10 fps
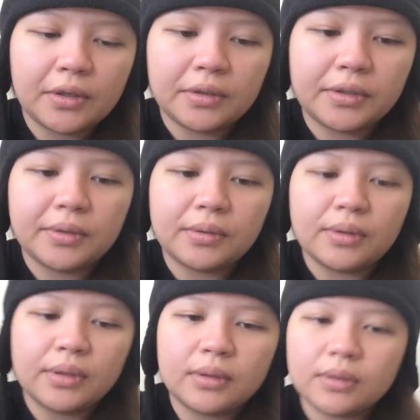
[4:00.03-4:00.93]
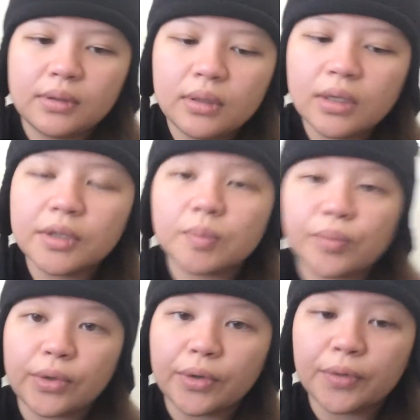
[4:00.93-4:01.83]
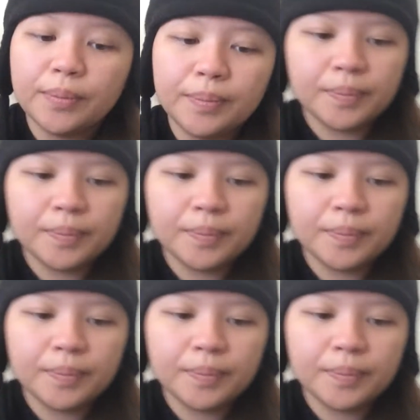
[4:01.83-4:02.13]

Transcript: on to the next pro